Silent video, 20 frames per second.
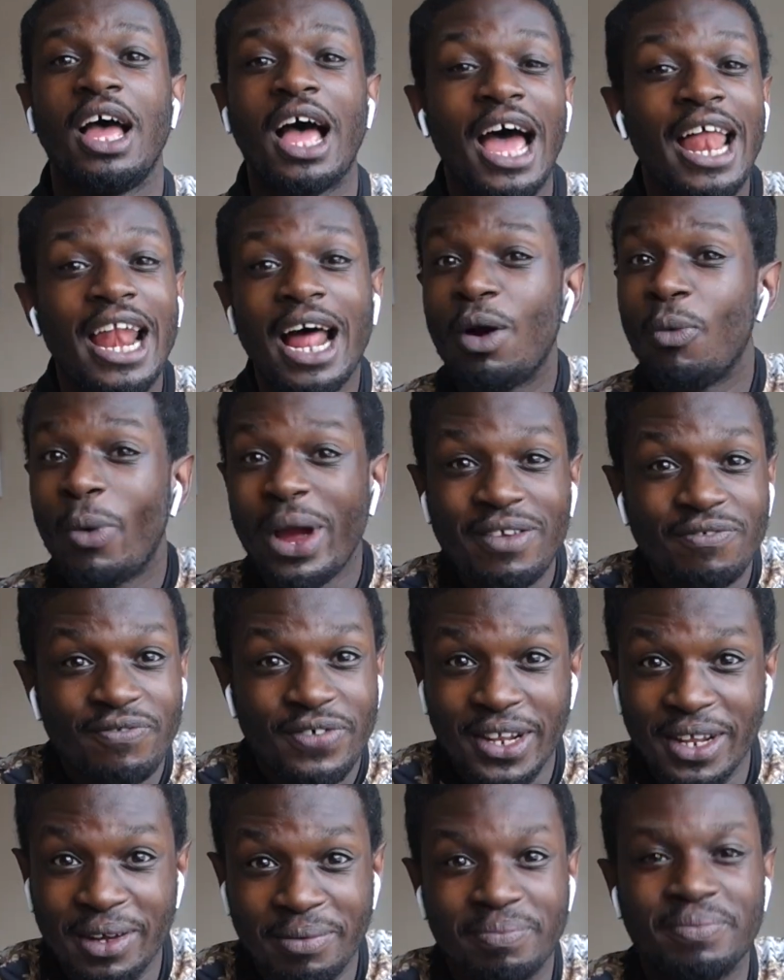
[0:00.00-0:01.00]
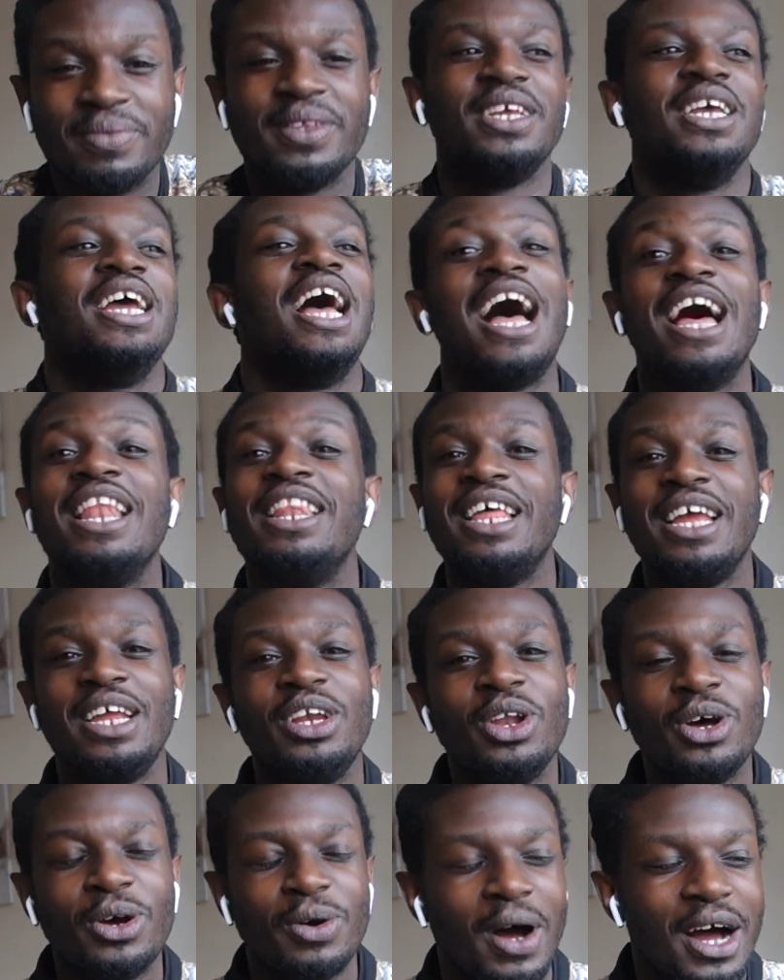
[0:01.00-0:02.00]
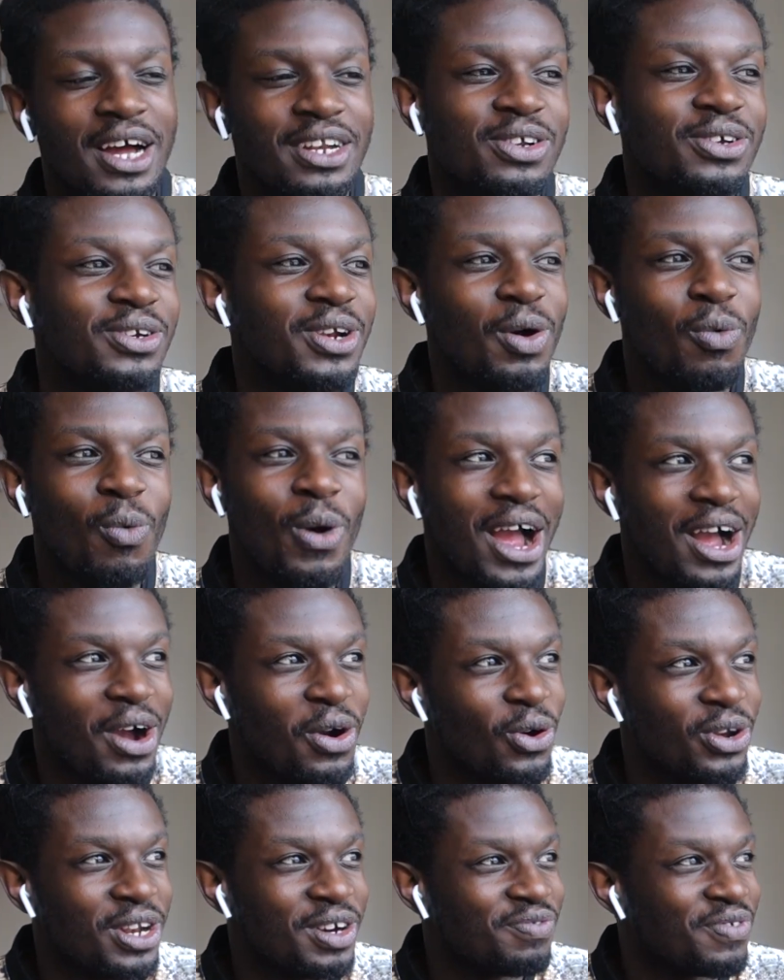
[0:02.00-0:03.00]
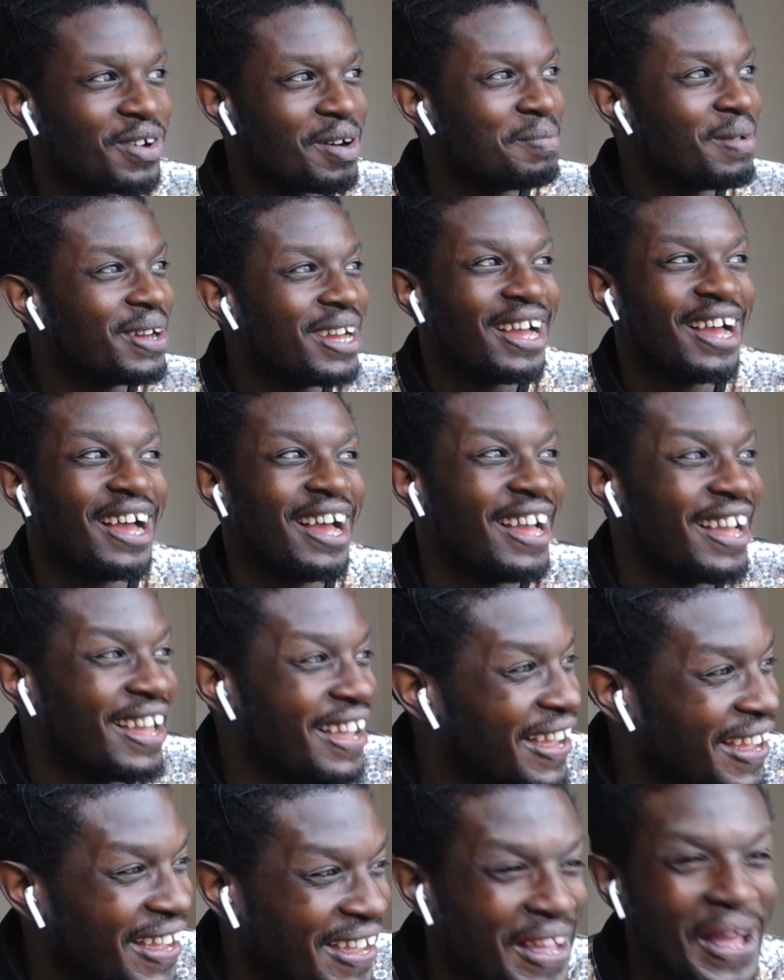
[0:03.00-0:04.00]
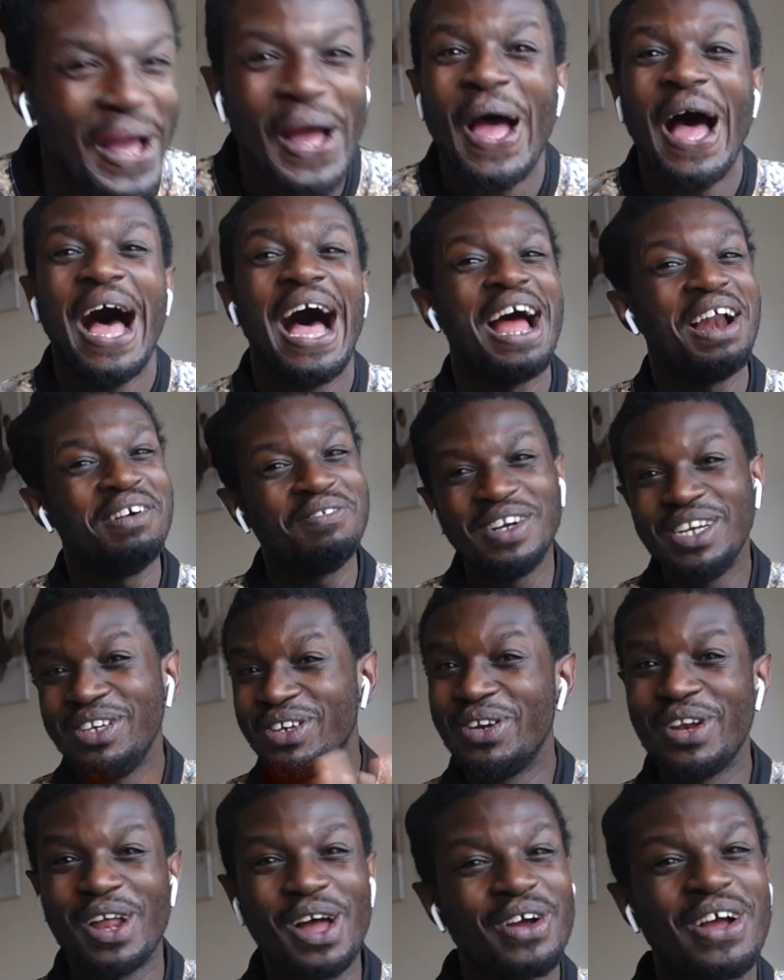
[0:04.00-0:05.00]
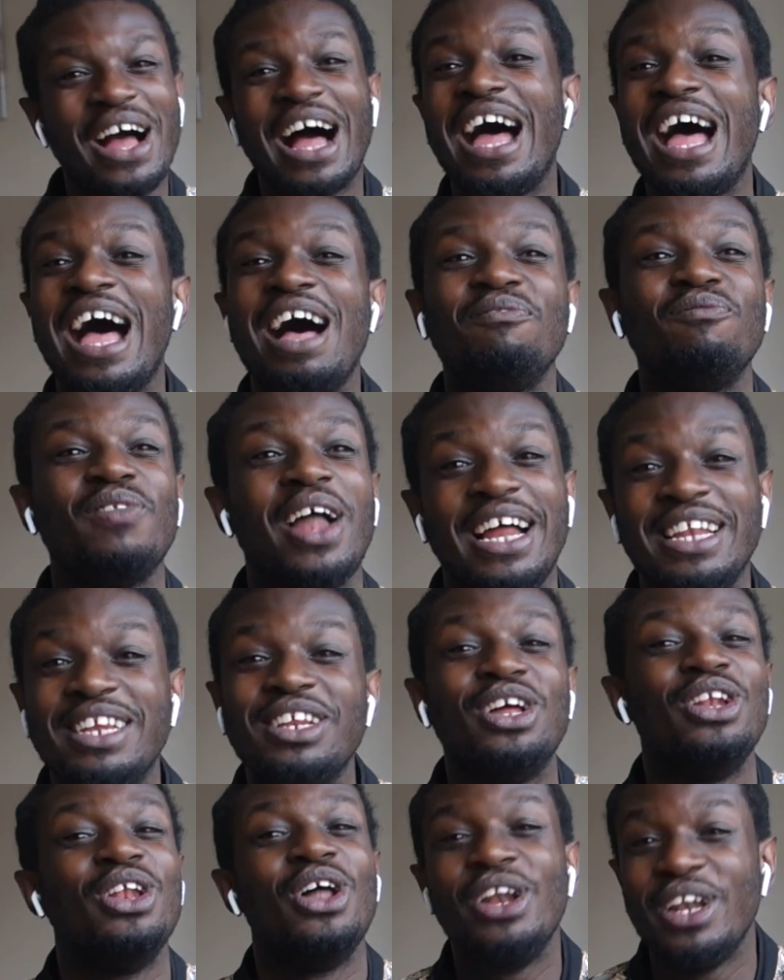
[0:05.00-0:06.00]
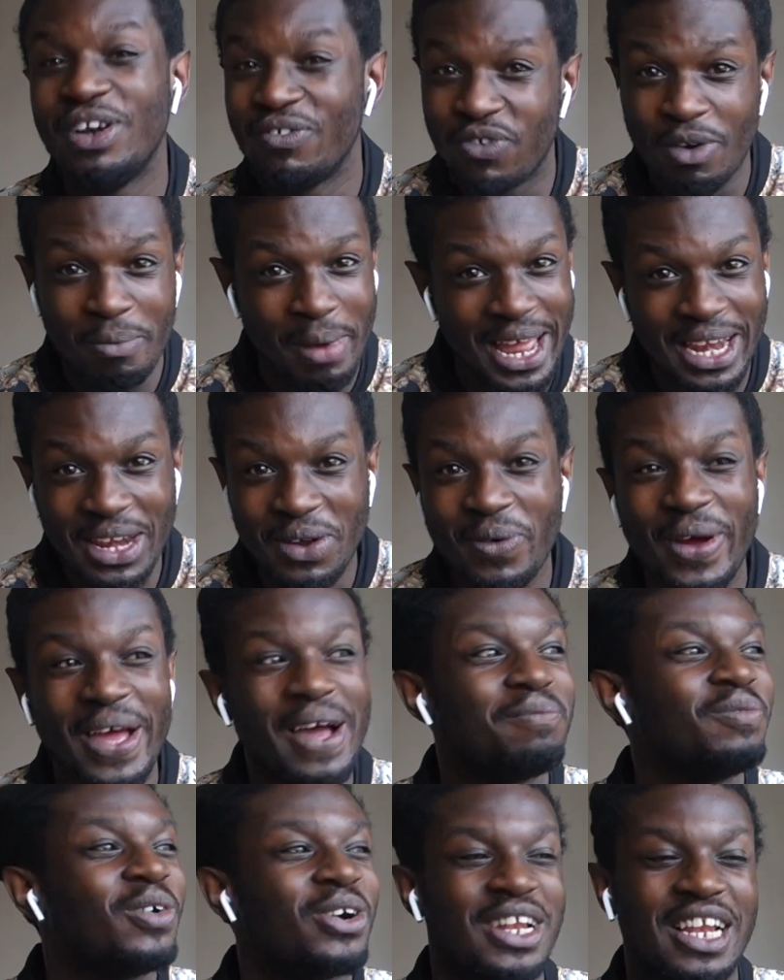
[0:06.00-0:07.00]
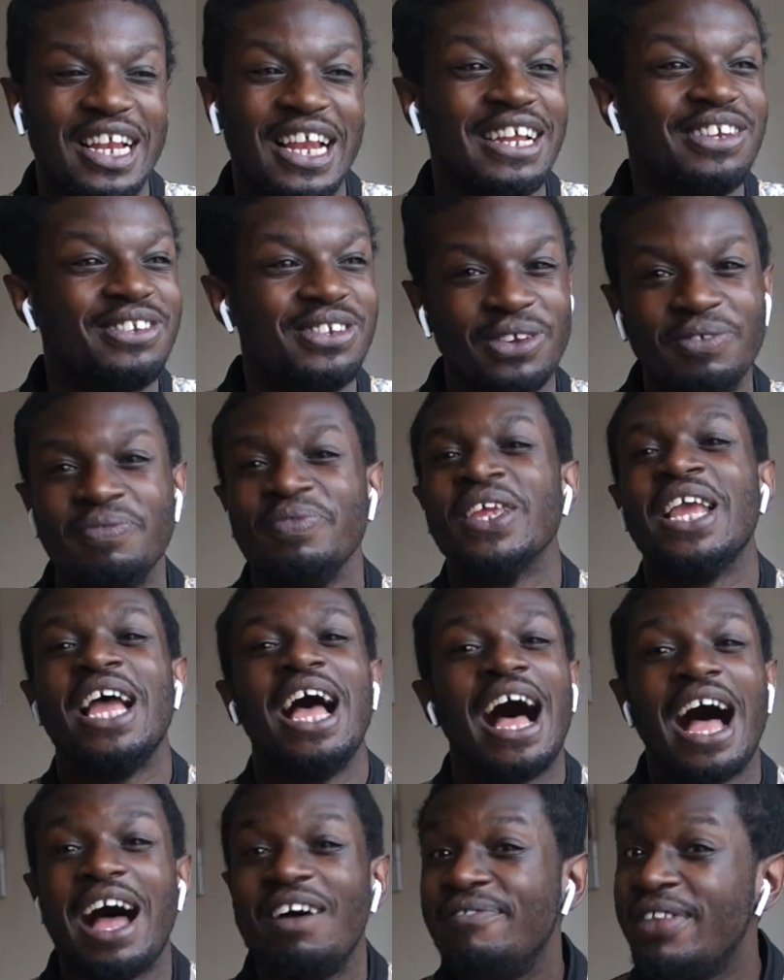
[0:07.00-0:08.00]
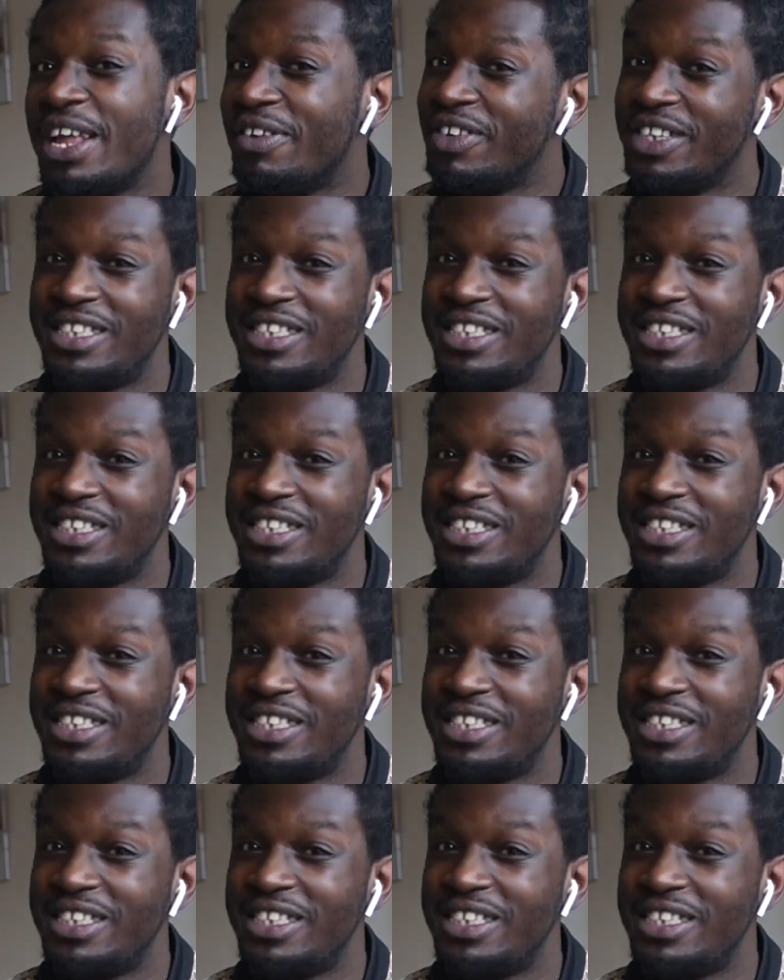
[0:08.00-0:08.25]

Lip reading: And I wait for them. And they know. I don't know where I got it from. I really don't know. I didn't learn it from anywhere. I'm not gonna lie to you. I've never